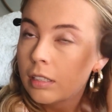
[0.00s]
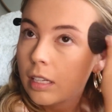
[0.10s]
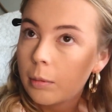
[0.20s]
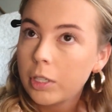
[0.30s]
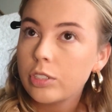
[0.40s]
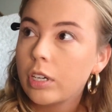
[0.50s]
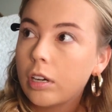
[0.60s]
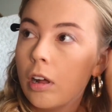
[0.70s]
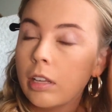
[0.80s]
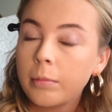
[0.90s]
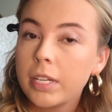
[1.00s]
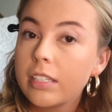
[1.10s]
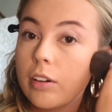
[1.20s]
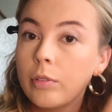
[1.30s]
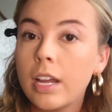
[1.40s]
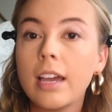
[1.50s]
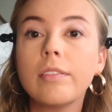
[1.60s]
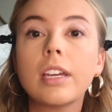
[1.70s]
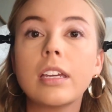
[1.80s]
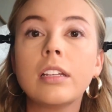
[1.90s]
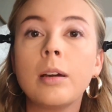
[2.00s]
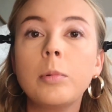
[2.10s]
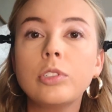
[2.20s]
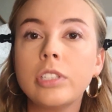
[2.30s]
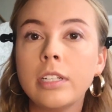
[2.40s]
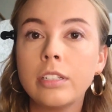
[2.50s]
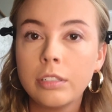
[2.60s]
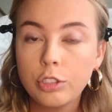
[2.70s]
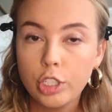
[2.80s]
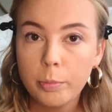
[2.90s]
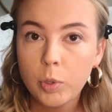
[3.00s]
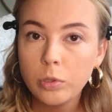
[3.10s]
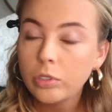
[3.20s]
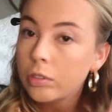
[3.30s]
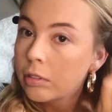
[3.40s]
I'm gonna start calling myself when I have like a double chin, chimples.